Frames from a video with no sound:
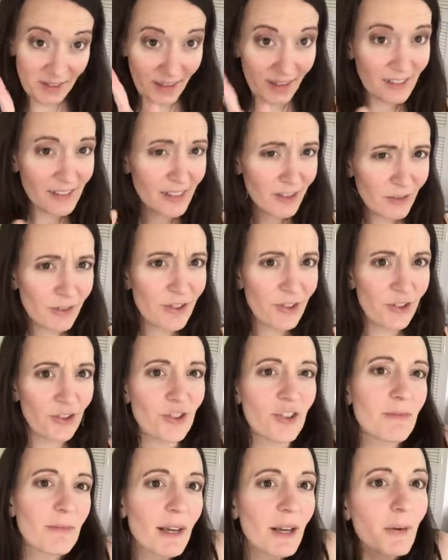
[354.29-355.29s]
That's a noise you
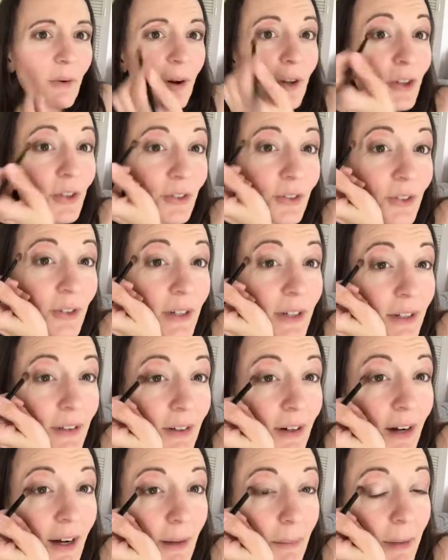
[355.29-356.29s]
should make while you're doing
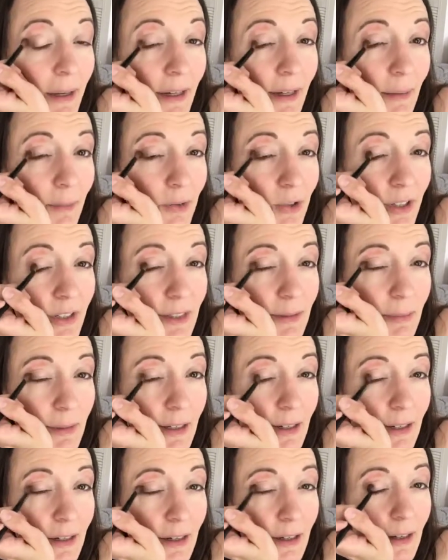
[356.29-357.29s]
your eye makeup. Trust
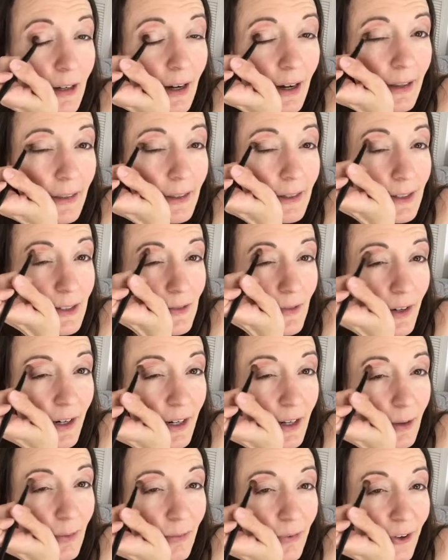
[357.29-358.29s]
me. I think it's very
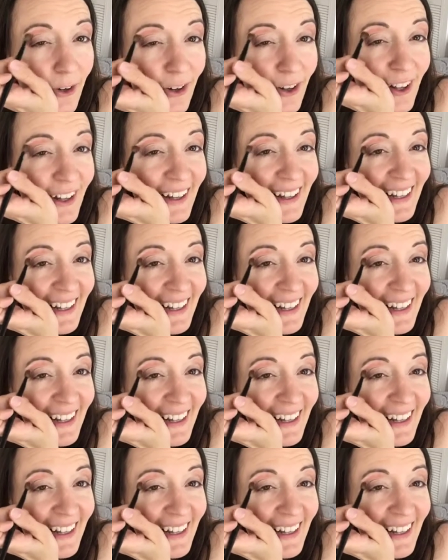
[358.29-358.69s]
helpful.